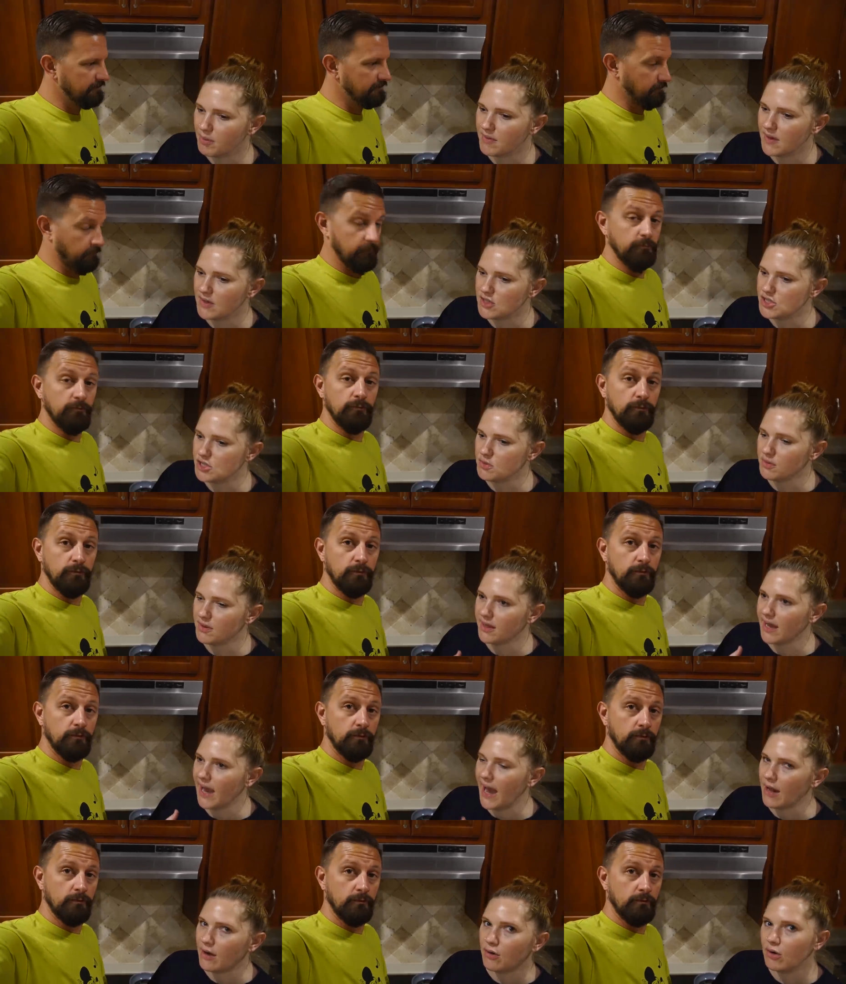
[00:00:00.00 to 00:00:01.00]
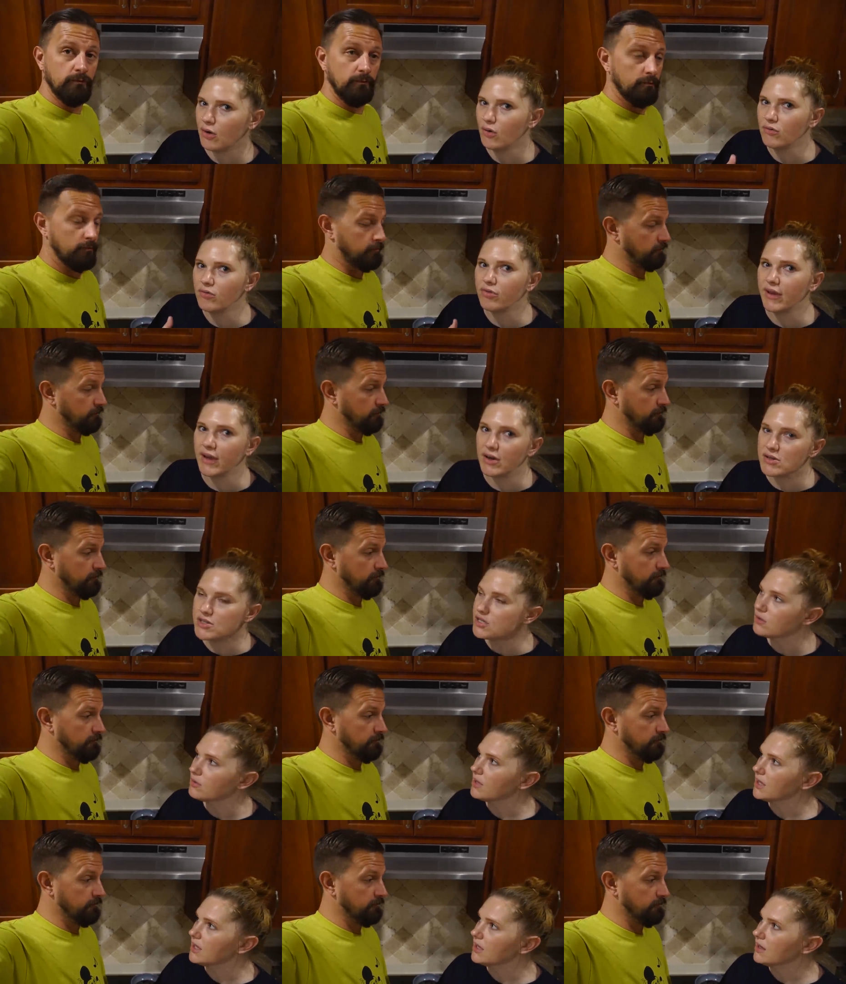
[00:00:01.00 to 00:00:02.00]
Speaker 1: but then she would like add her own flair
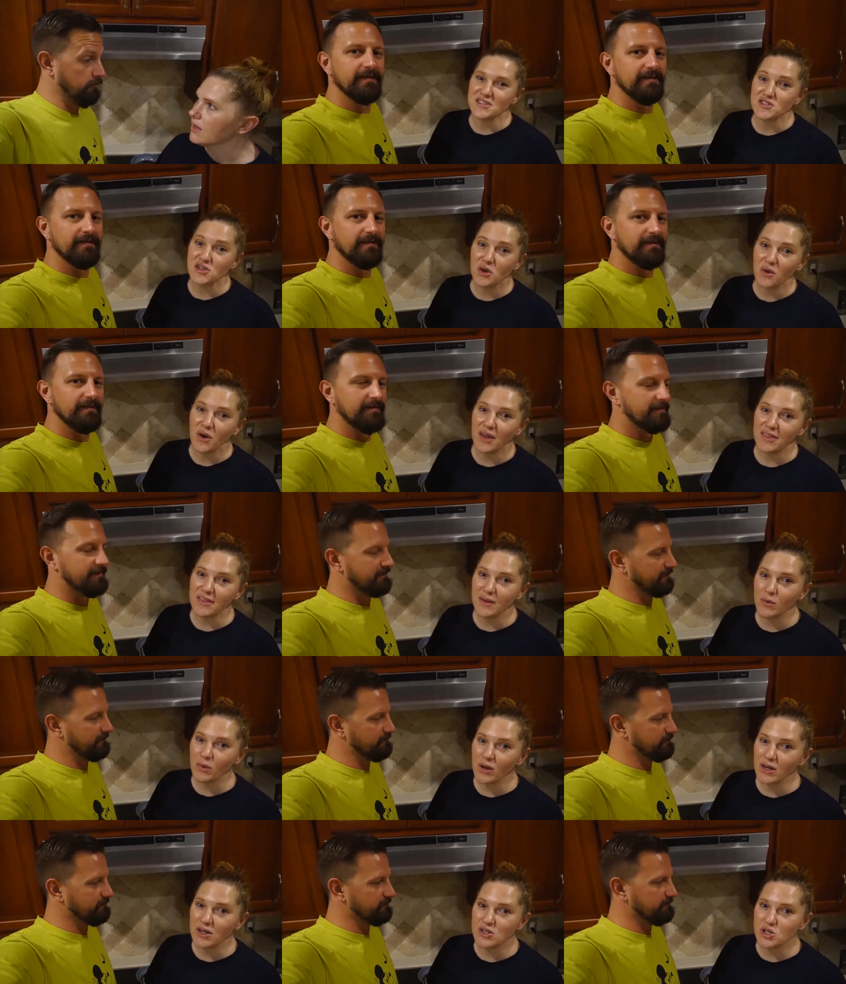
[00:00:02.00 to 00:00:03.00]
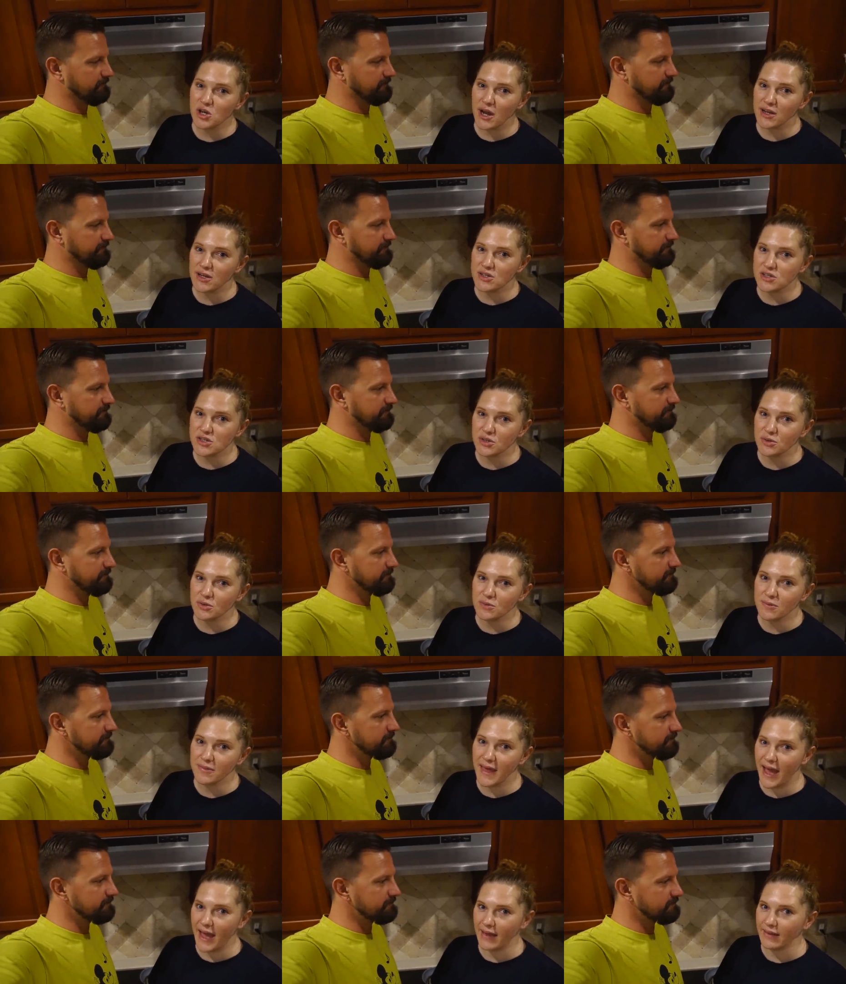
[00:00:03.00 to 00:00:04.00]
to it. So I think we're gonna try to
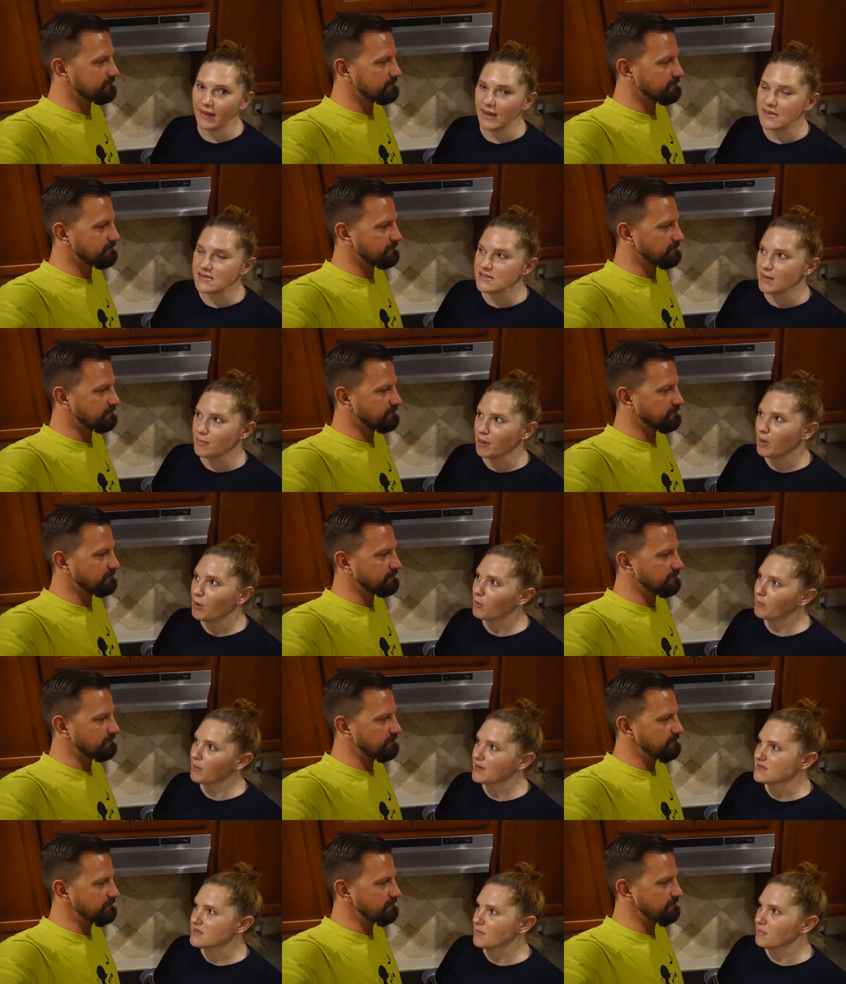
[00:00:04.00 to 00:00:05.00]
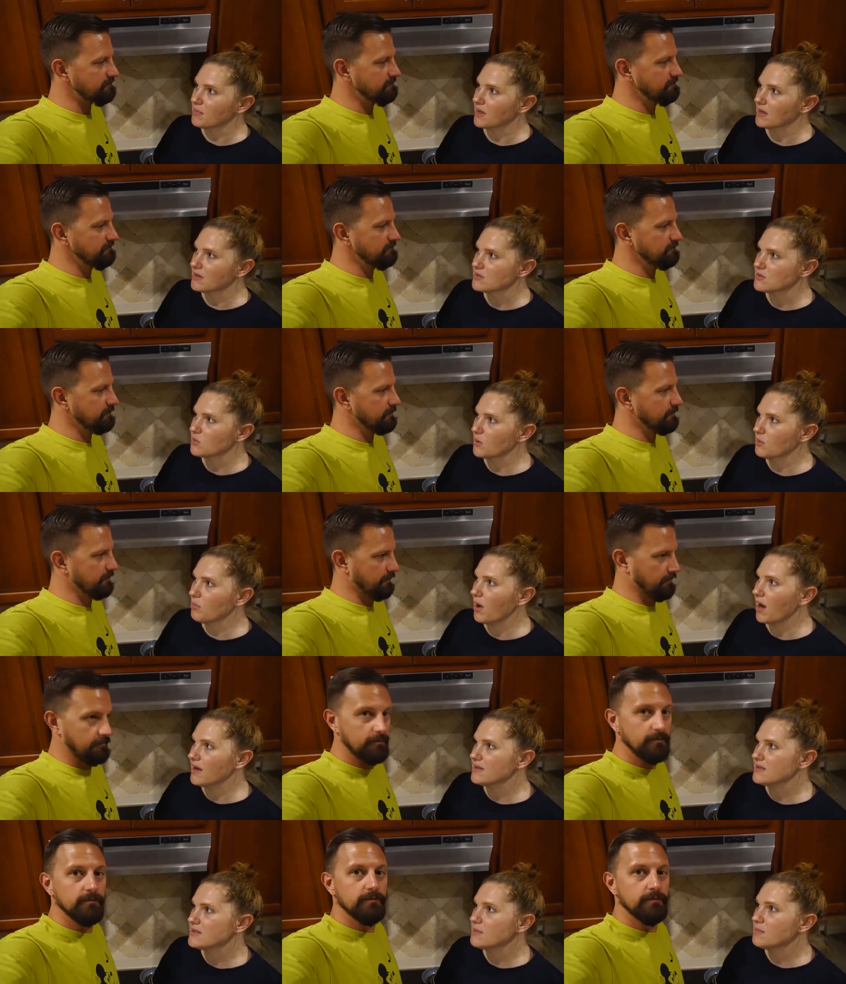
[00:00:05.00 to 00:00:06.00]
do that, like semi-homemade something. So we
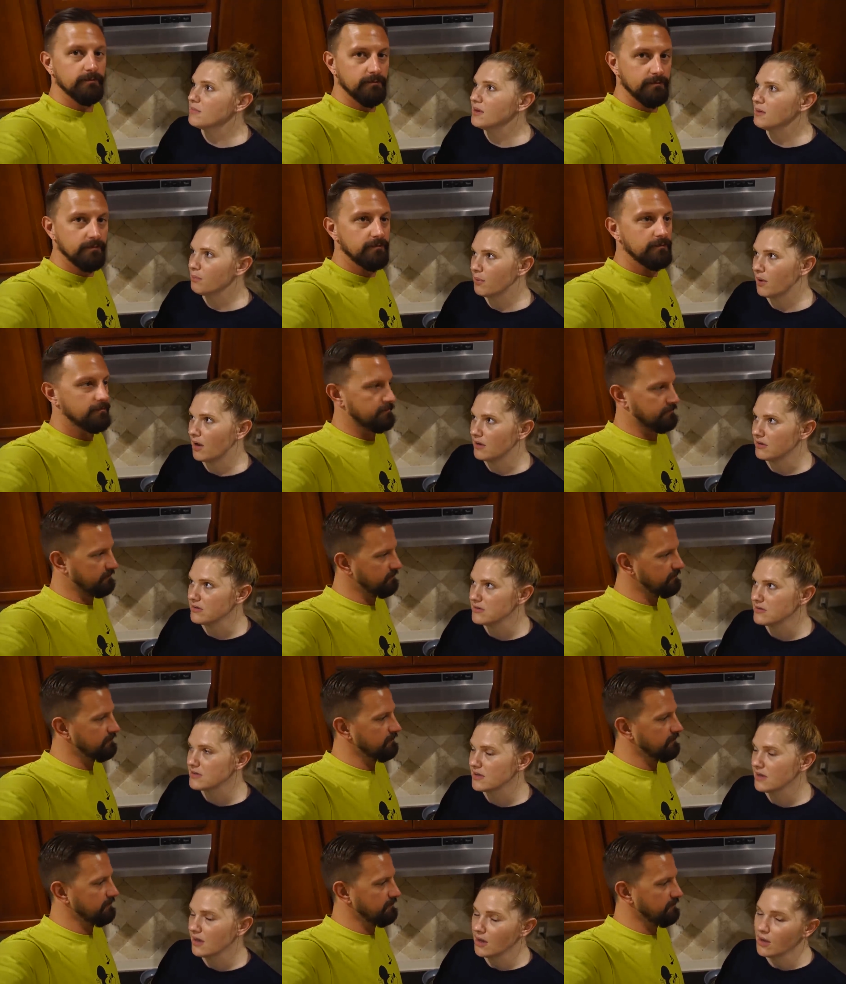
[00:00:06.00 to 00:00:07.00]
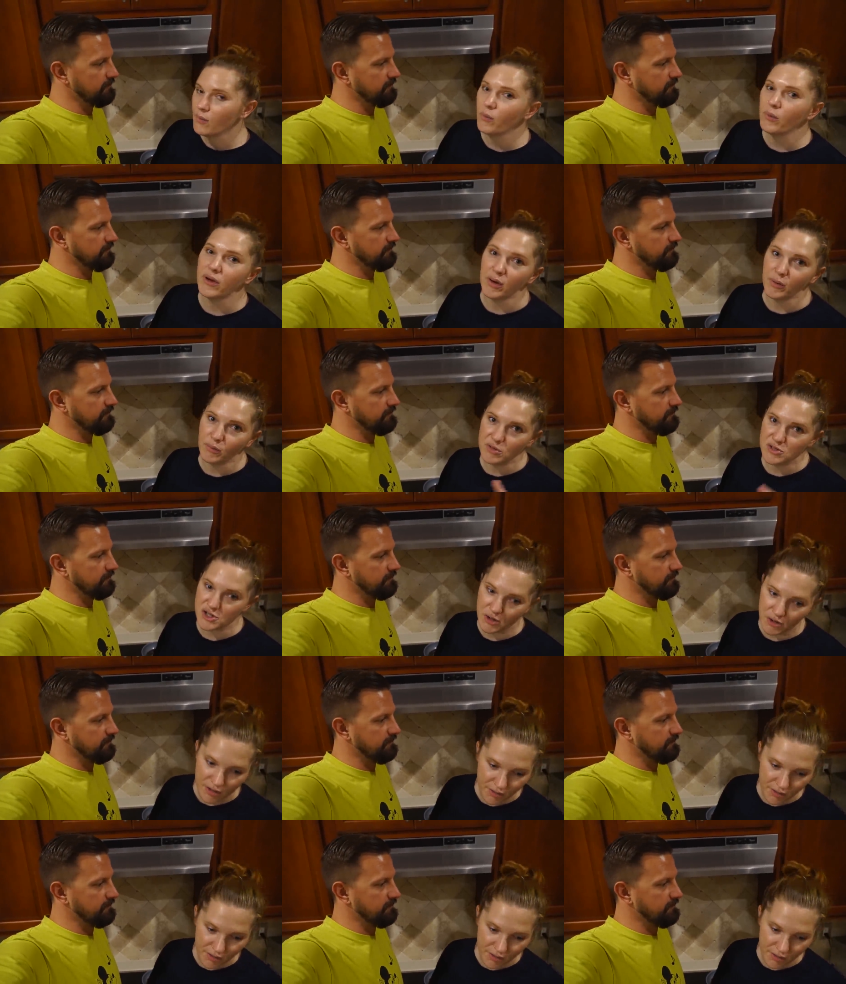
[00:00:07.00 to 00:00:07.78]
bought some meatballs. Well, here, we'll show